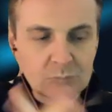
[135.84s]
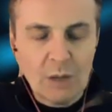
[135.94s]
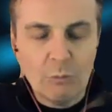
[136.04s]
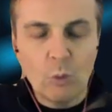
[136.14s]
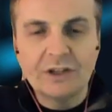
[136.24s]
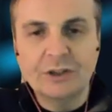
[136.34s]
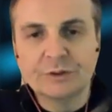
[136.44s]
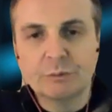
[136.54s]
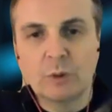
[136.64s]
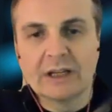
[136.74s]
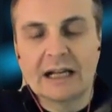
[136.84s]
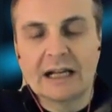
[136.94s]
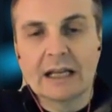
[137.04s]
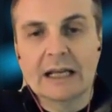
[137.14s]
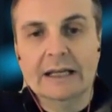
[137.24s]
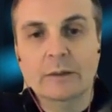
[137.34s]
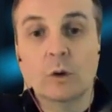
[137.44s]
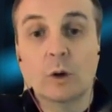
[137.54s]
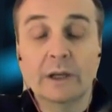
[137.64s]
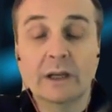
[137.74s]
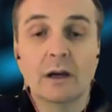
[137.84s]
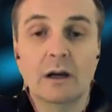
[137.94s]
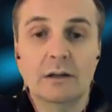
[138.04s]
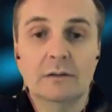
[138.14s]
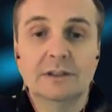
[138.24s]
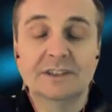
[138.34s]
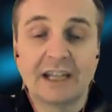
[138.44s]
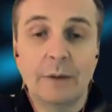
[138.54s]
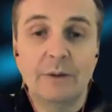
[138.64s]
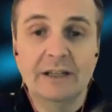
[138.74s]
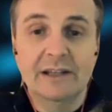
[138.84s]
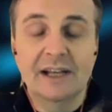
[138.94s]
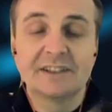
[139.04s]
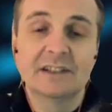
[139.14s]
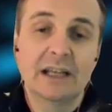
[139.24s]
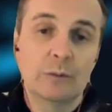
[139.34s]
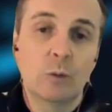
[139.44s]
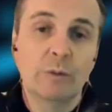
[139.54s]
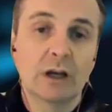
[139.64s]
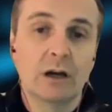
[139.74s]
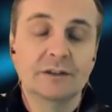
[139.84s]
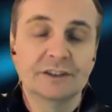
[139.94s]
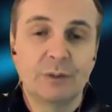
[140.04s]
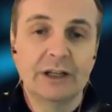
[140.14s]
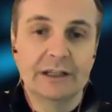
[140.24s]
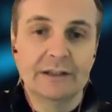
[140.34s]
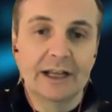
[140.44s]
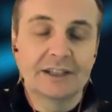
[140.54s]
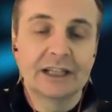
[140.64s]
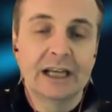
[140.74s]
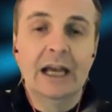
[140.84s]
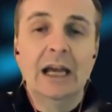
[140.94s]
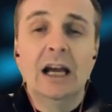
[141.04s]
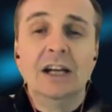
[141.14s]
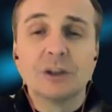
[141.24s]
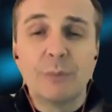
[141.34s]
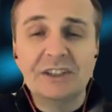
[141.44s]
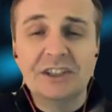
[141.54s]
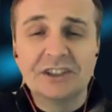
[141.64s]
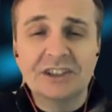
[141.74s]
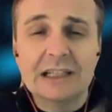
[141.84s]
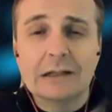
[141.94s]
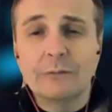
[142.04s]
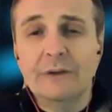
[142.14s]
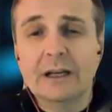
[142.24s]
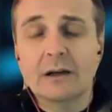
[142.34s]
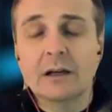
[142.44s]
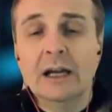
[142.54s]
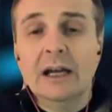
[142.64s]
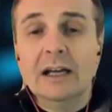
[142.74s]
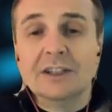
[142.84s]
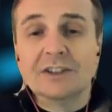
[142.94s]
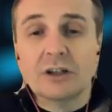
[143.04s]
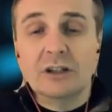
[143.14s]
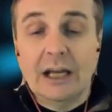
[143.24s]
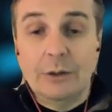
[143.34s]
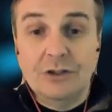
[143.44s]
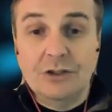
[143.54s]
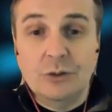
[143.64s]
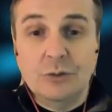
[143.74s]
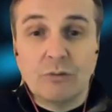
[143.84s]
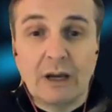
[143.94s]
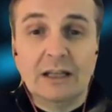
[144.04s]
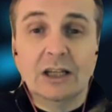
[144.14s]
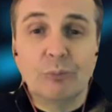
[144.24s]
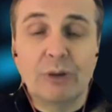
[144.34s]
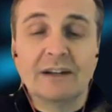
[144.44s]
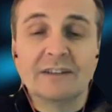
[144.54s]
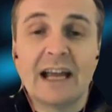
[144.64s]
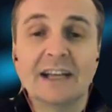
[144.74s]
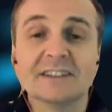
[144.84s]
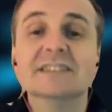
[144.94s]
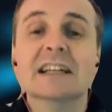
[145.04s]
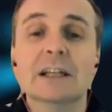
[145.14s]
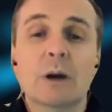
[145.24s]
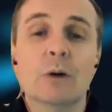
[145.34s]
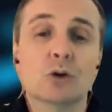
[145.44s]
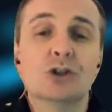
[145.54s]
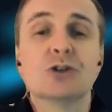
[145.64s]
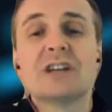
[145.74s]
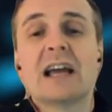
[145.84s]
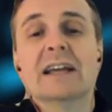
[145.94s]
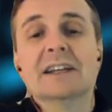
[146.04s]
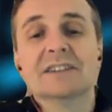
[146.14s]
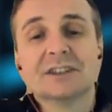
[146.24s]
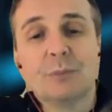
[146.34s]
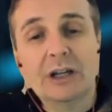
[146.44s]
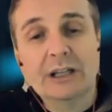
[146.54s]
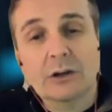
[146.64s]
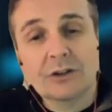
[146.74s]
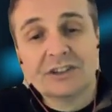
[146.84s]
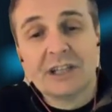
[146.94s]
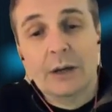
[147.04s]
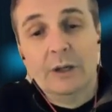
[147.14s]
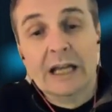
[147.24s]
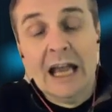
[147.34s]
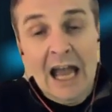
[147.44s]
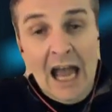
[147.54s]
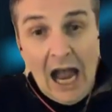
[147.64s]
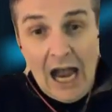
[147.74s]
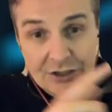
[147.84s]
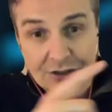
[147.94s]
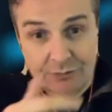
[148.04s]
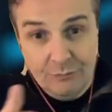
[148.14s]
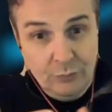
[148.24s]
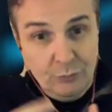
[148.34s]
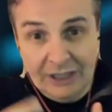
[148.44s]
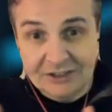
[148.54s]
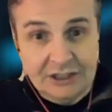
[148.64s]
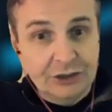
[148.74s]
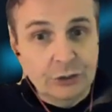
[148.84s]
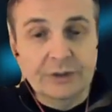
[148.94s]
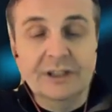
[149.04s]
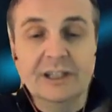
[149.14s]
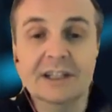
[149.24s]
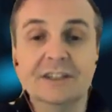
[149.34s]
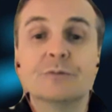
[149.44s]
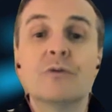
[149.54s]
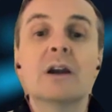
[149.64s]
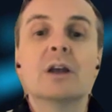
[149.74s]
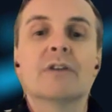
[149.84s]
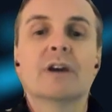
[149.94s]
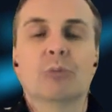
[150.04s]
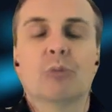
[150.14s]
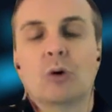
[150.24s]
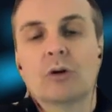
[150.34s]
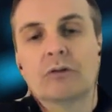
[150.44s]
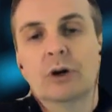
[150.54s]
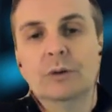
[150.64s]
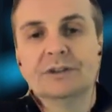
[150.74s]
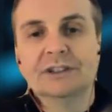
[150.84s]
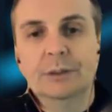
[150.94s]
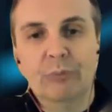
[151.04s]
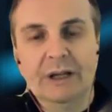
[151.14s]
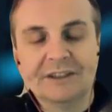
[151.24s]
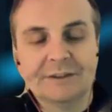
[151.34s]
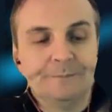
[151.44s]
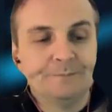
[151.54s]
And what we want to do is we want to calculate what we call a scouting index and then what we call a spotting index. So basically it's a single figure that's going to allow you to directly compare tanks and tell you how good your tank is at spotting or scouting, and basically doing these very, very important roles in Blitz.